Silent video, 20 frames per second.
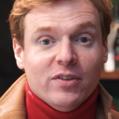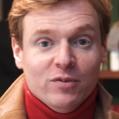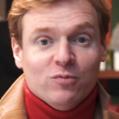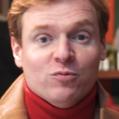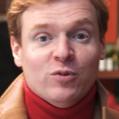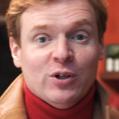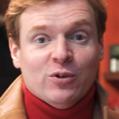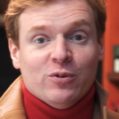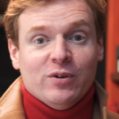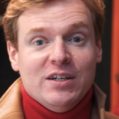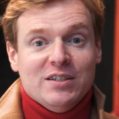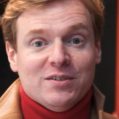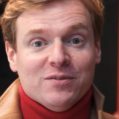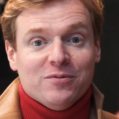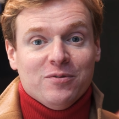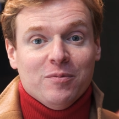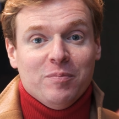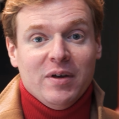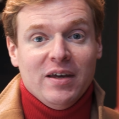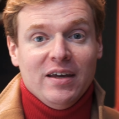Real reason
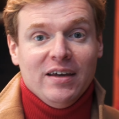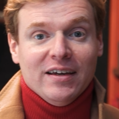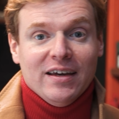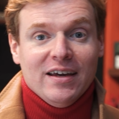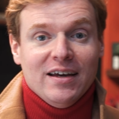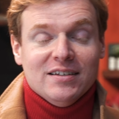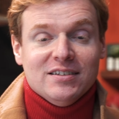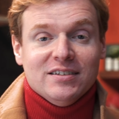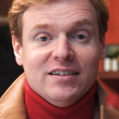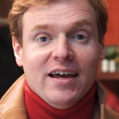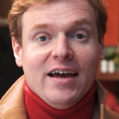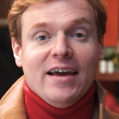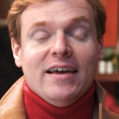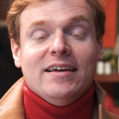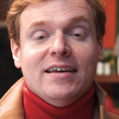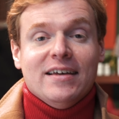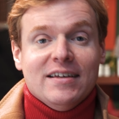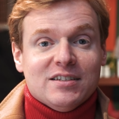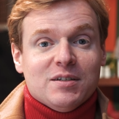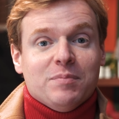for being here
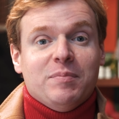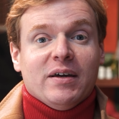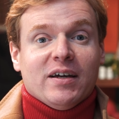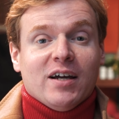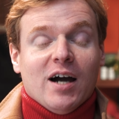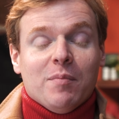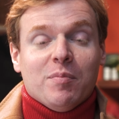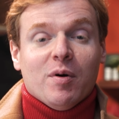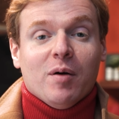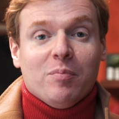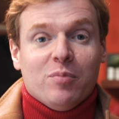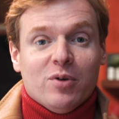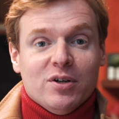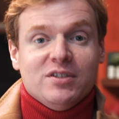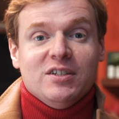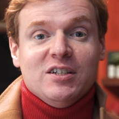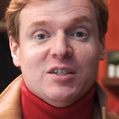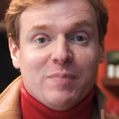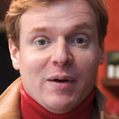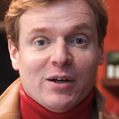today is to pick up a
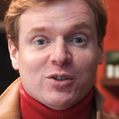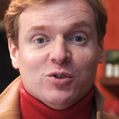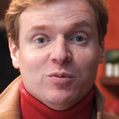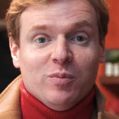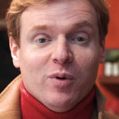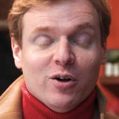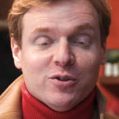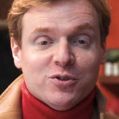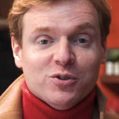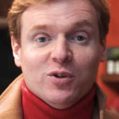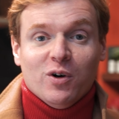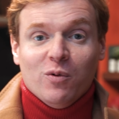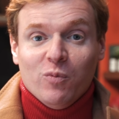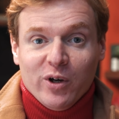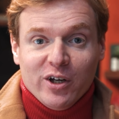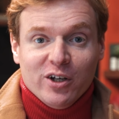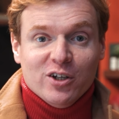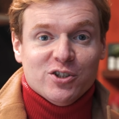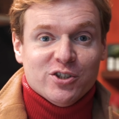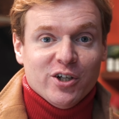pretty special bottle, and
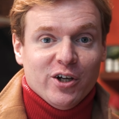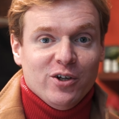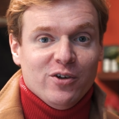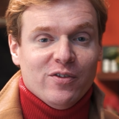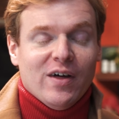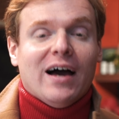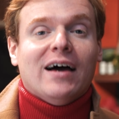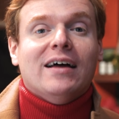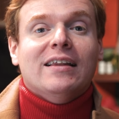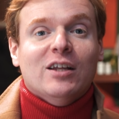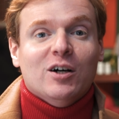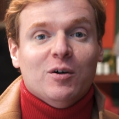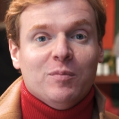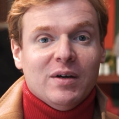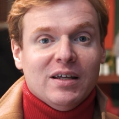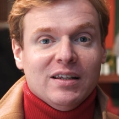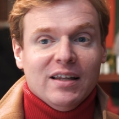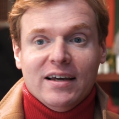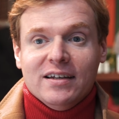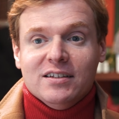we're going to show you that a little
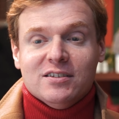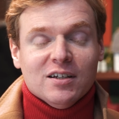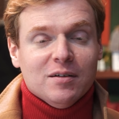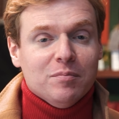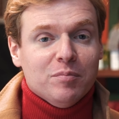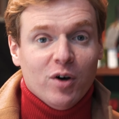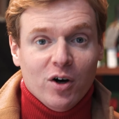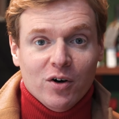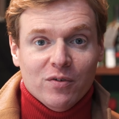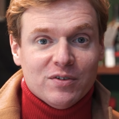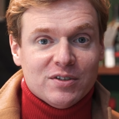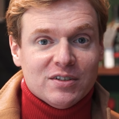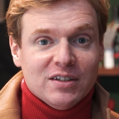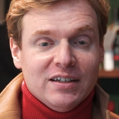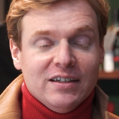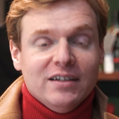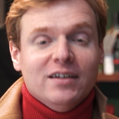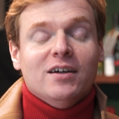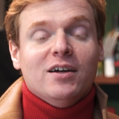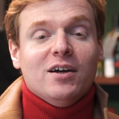bit later. But
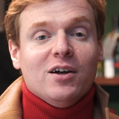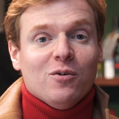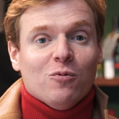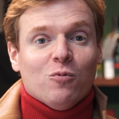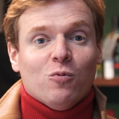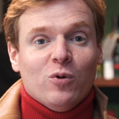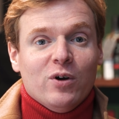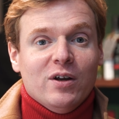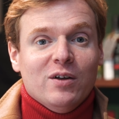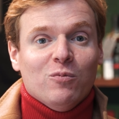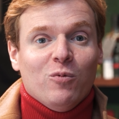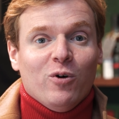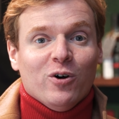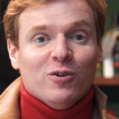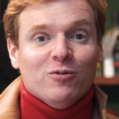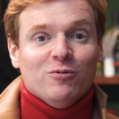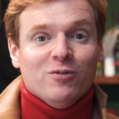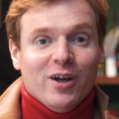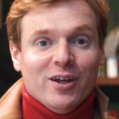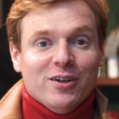obviously we're in one
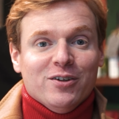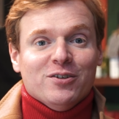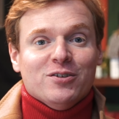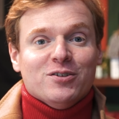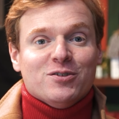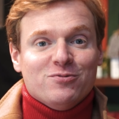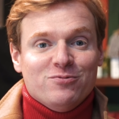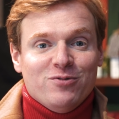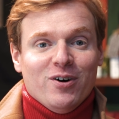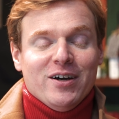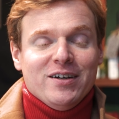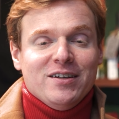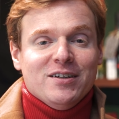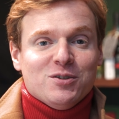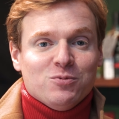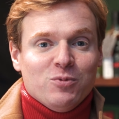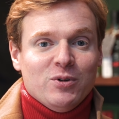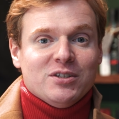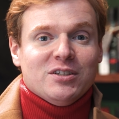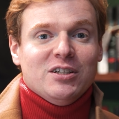of London's
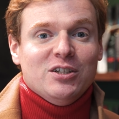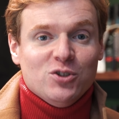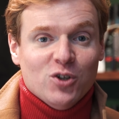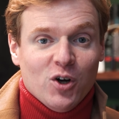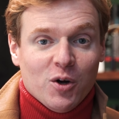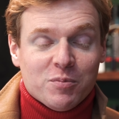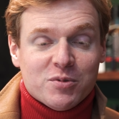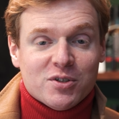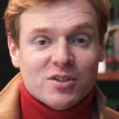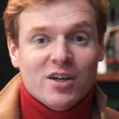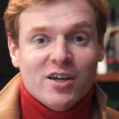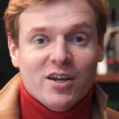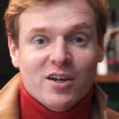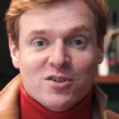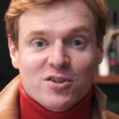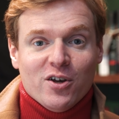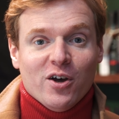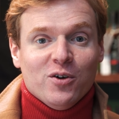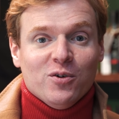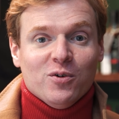finest whiskey shops,
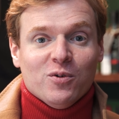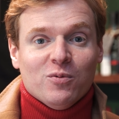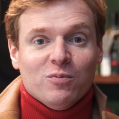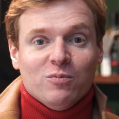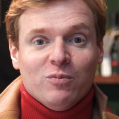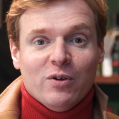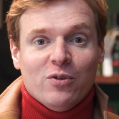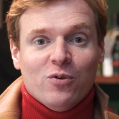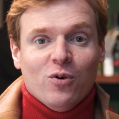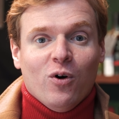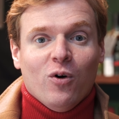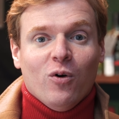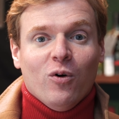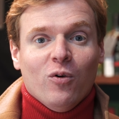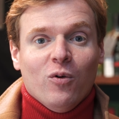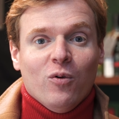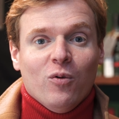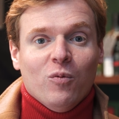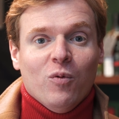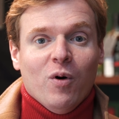so we thought
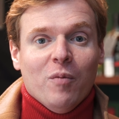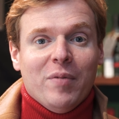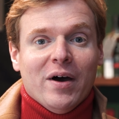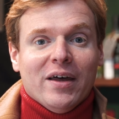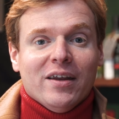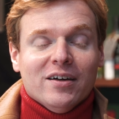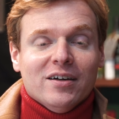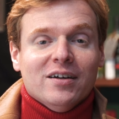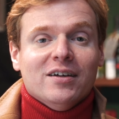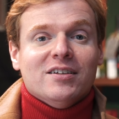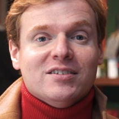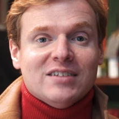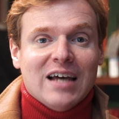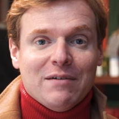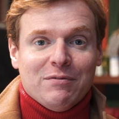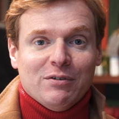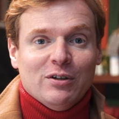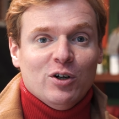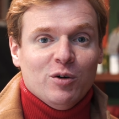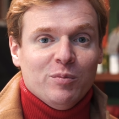what better to
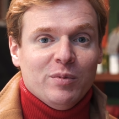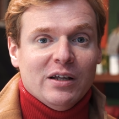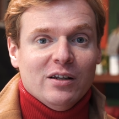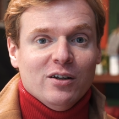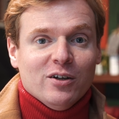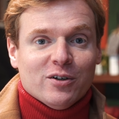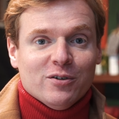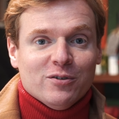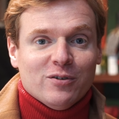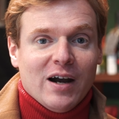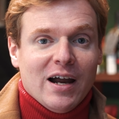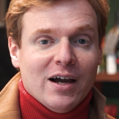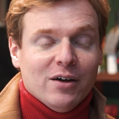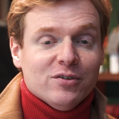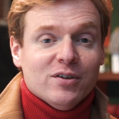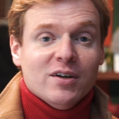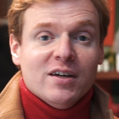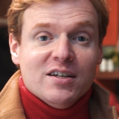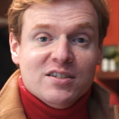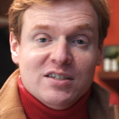have a little bit look
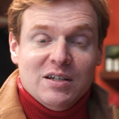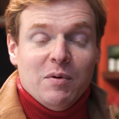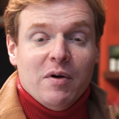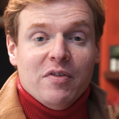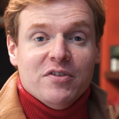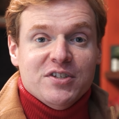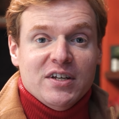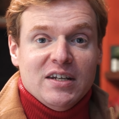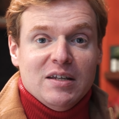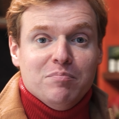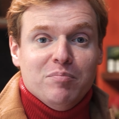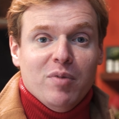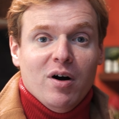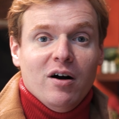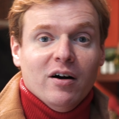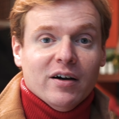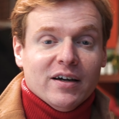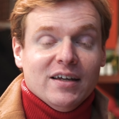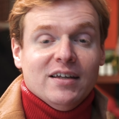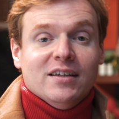around, see whether there's any
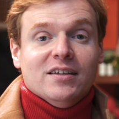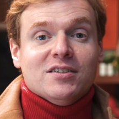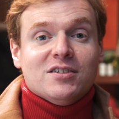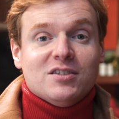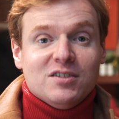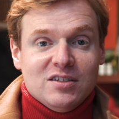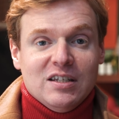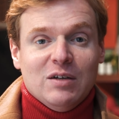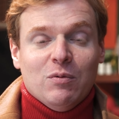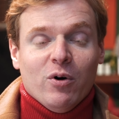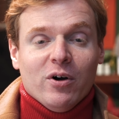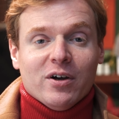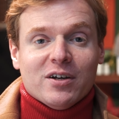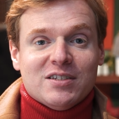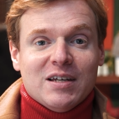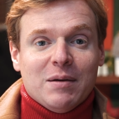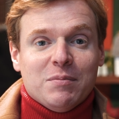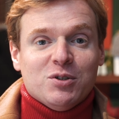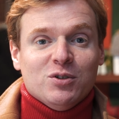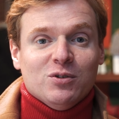bargains, see what
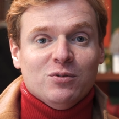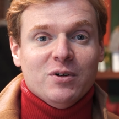exceptional